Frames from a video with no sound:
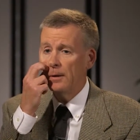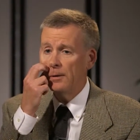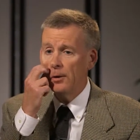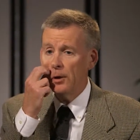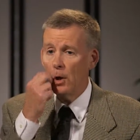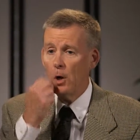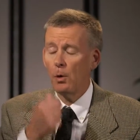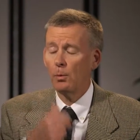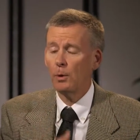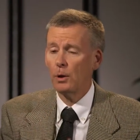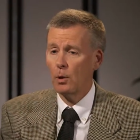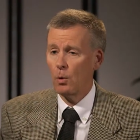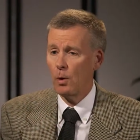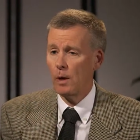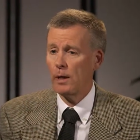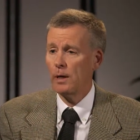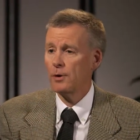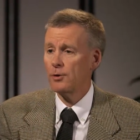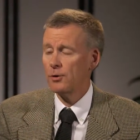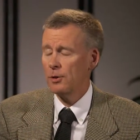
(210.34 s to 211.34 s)
they all
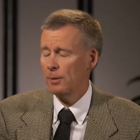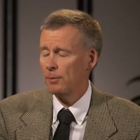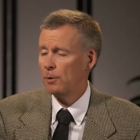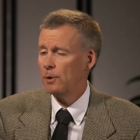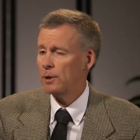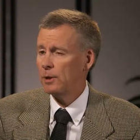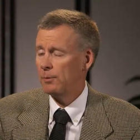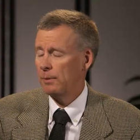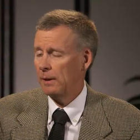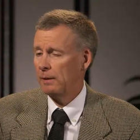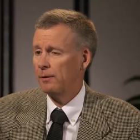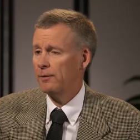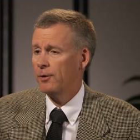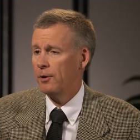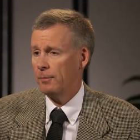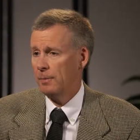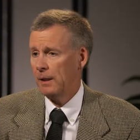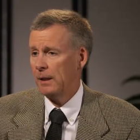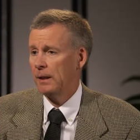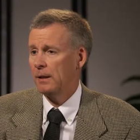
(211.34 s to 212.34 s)
require someone to be able
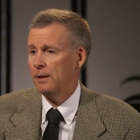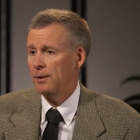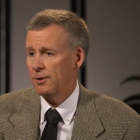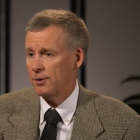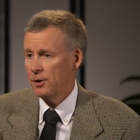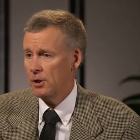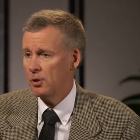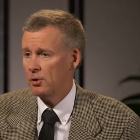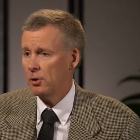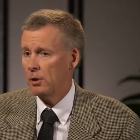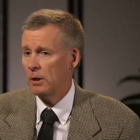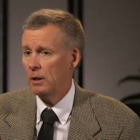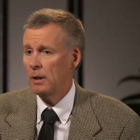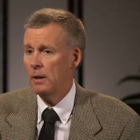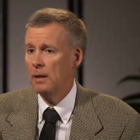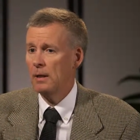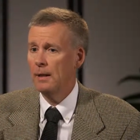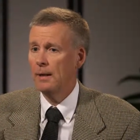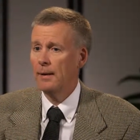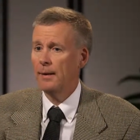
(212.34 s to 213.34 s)
to make a decision.
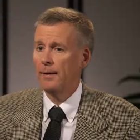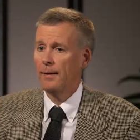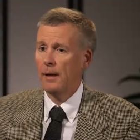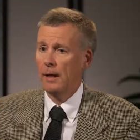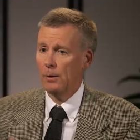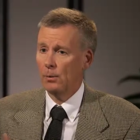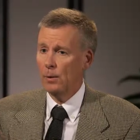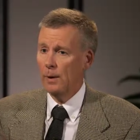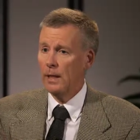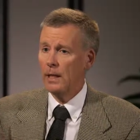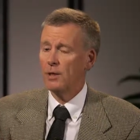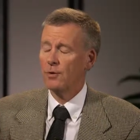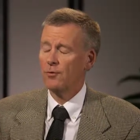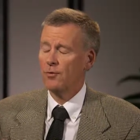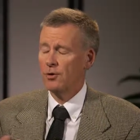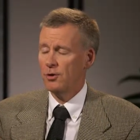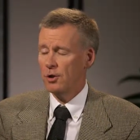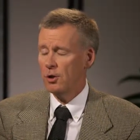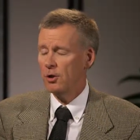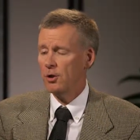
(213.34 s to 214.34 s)
And we as
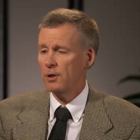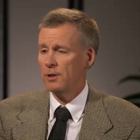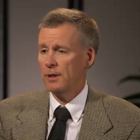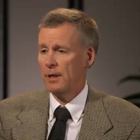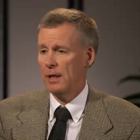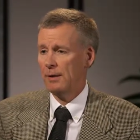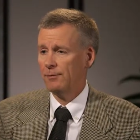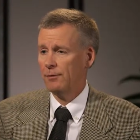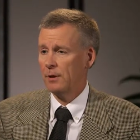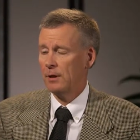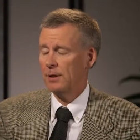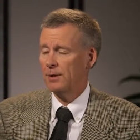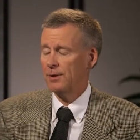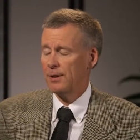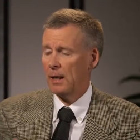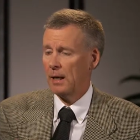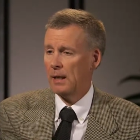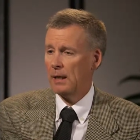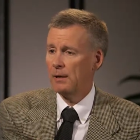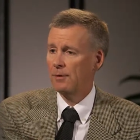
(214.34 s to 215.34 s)
physicians have to
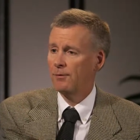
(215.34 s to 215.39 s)
decide